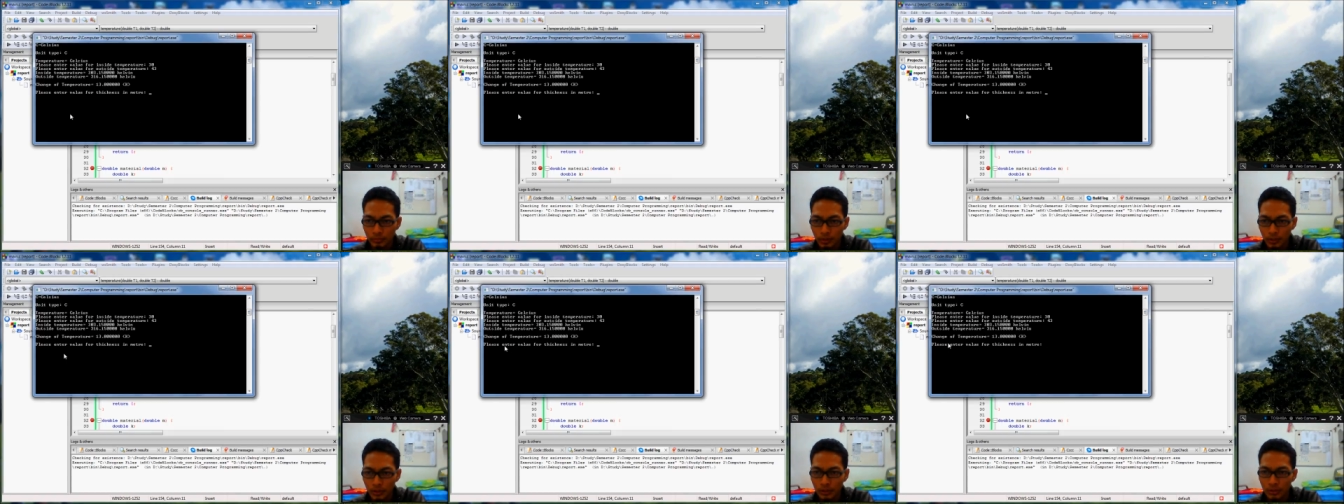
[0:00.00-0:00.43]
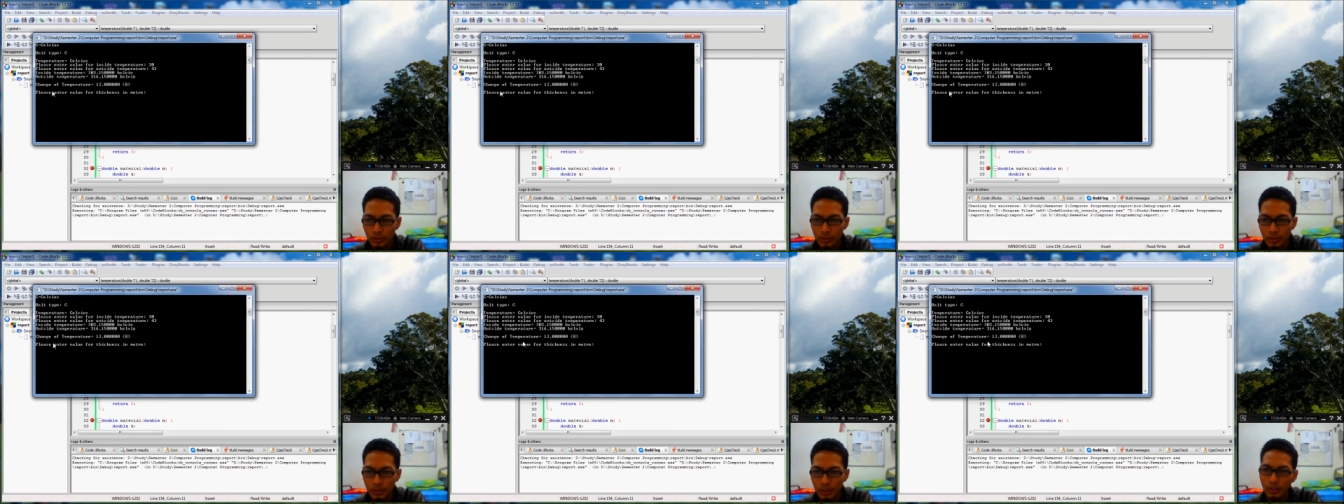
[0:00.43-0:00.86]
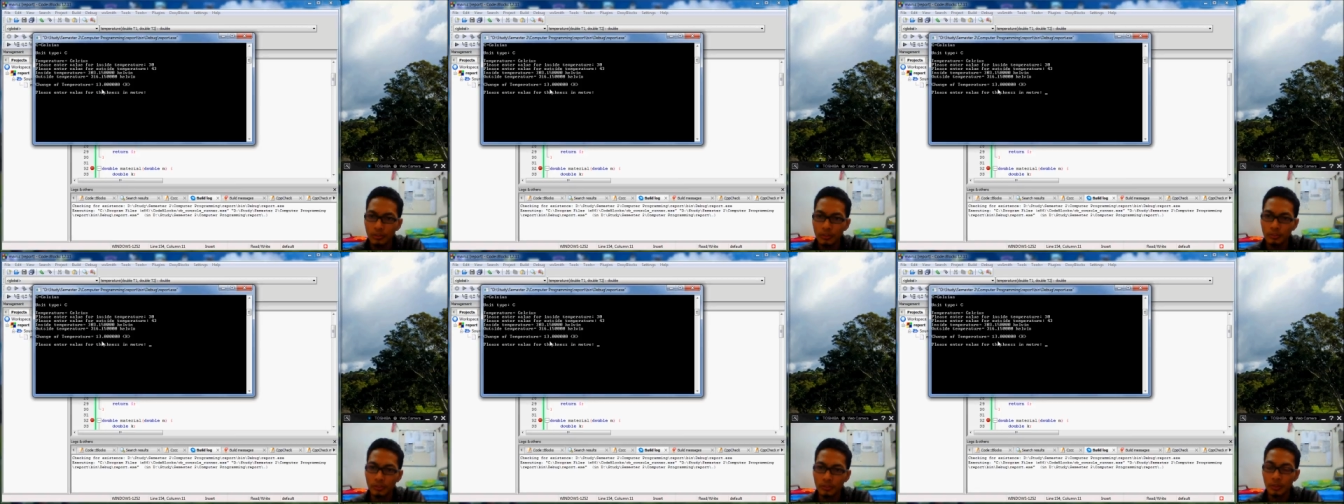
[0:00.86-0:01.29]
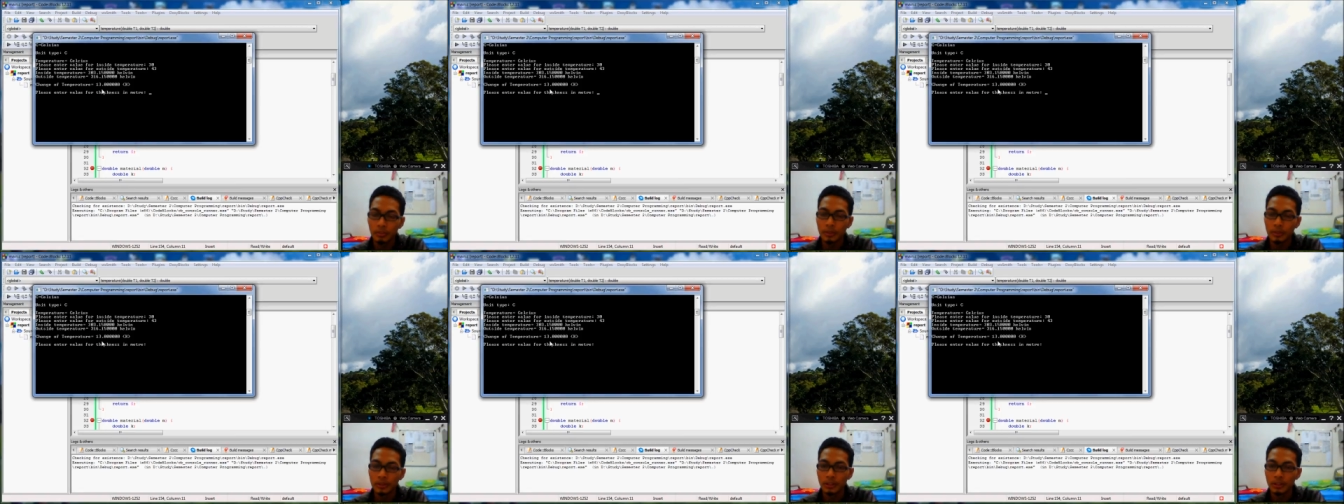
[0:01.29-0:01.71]
So change of
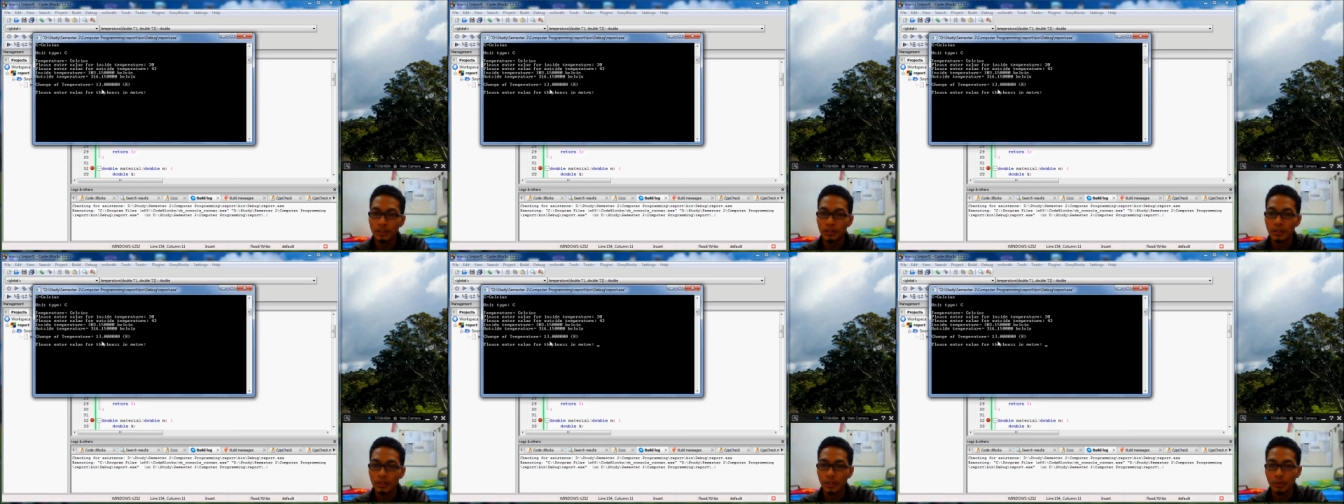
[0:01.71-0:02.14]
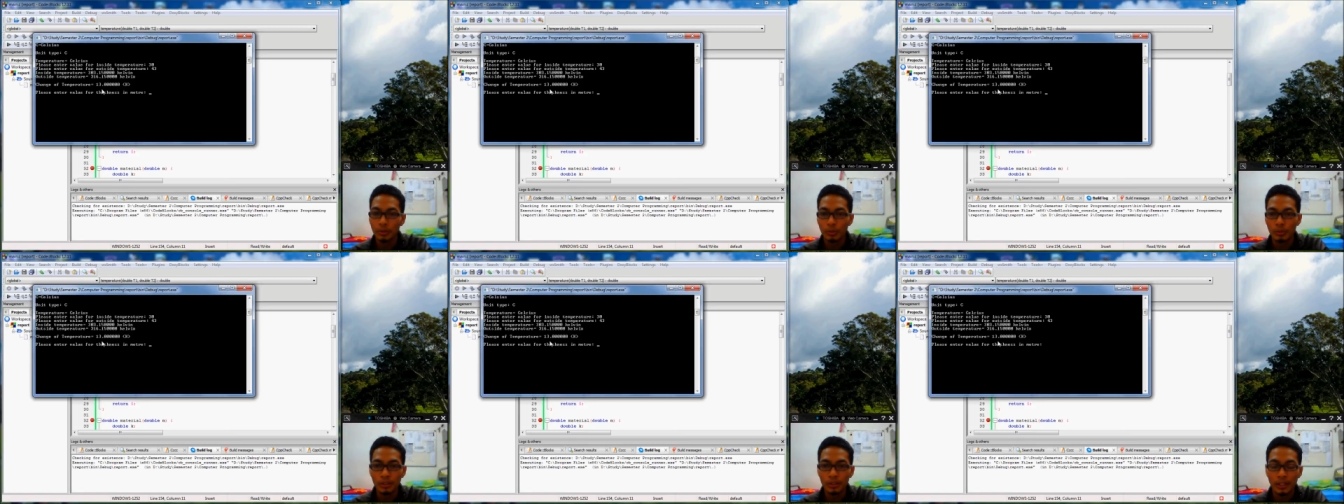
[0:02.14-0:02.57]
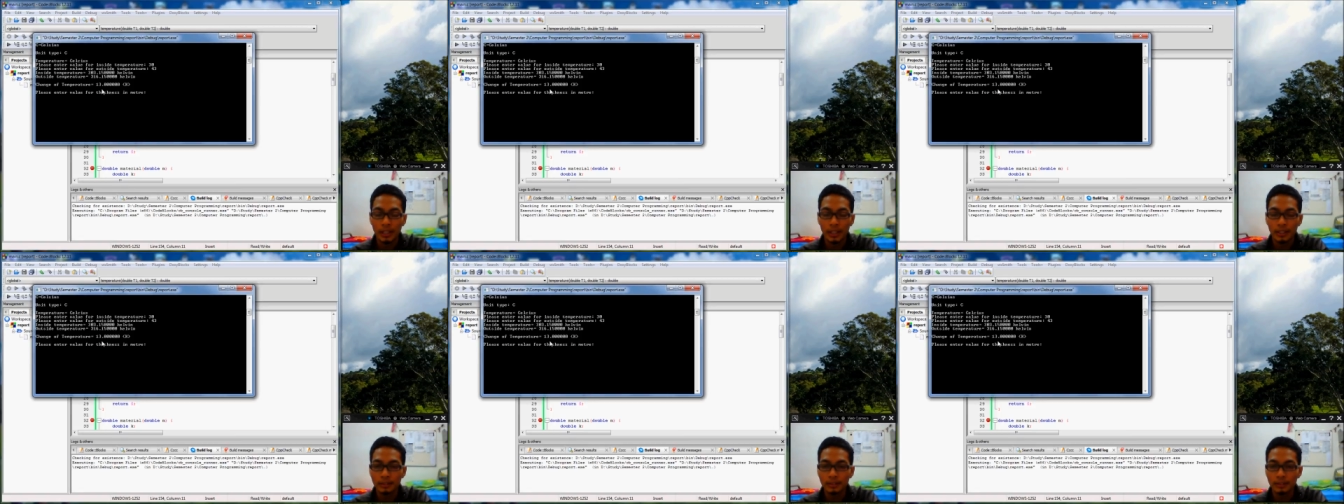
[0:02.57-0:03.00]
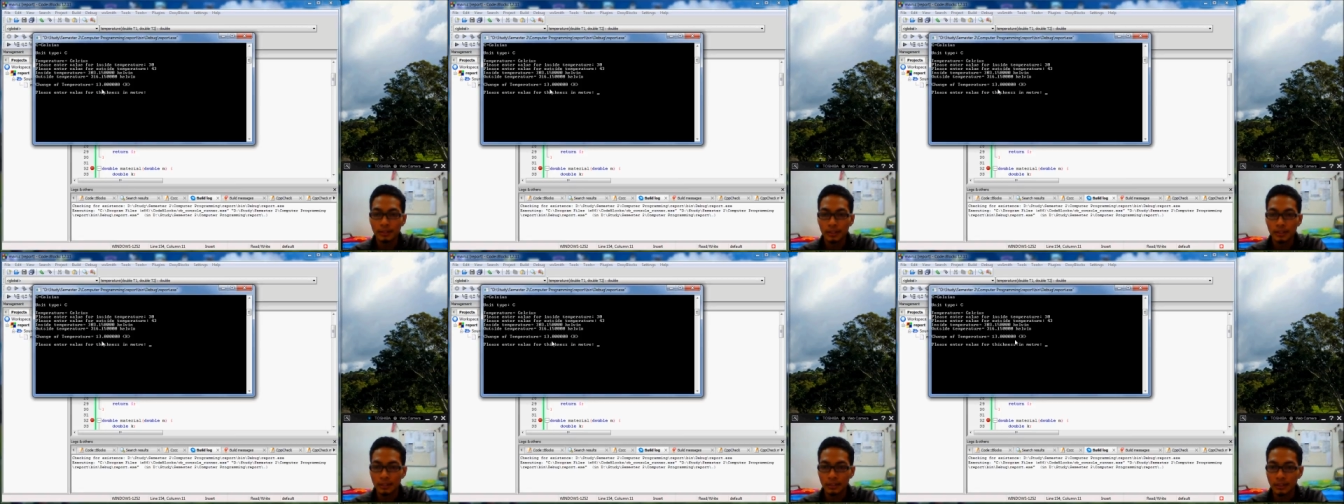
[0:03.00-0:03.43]
temperature will get
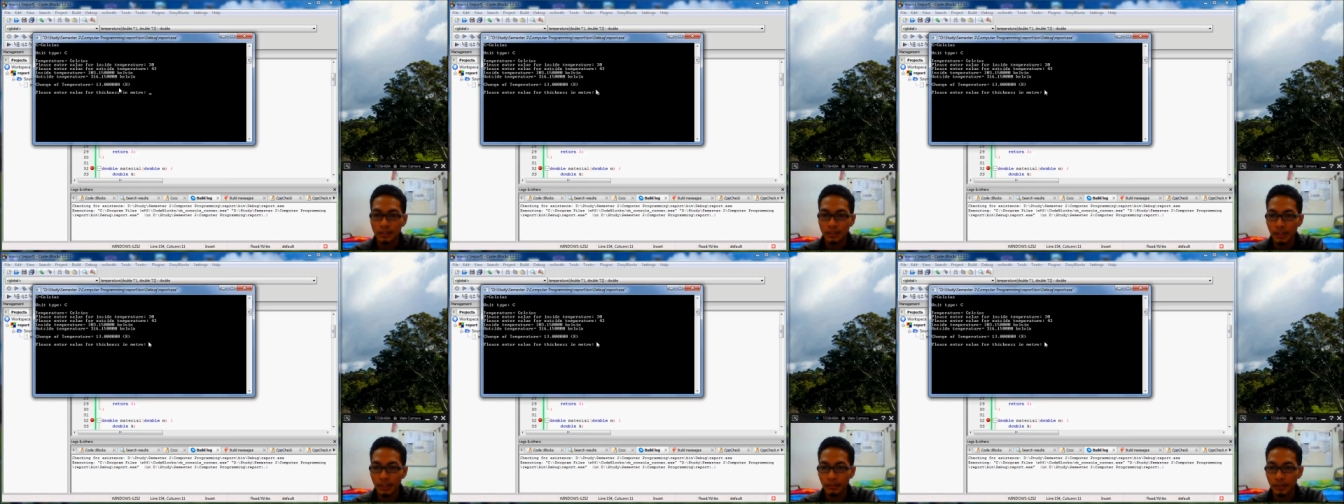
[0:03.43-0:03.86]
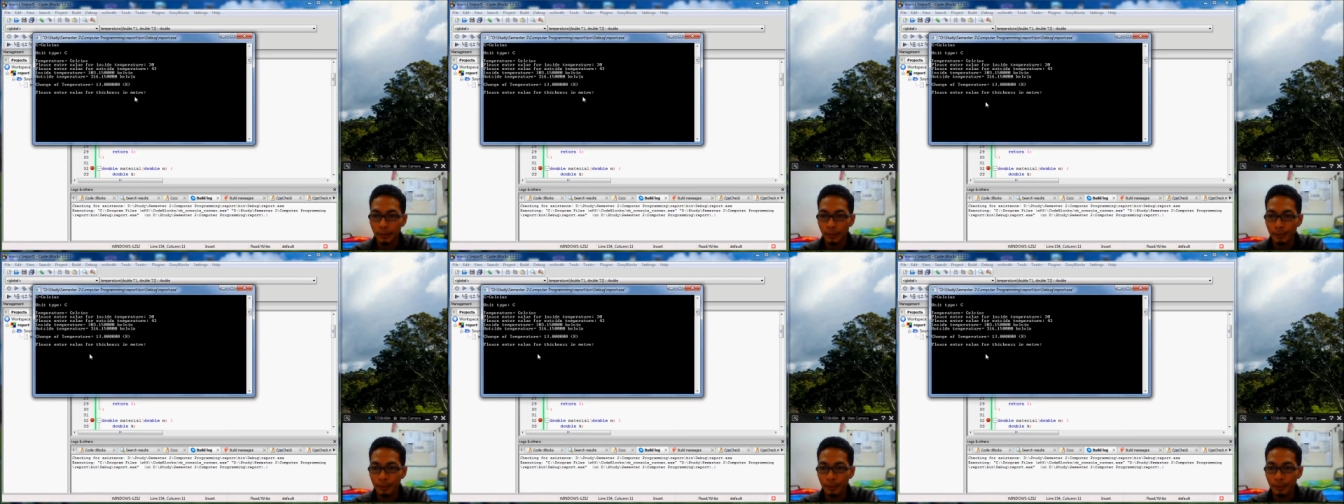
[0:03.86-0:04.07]
13 Kelvin.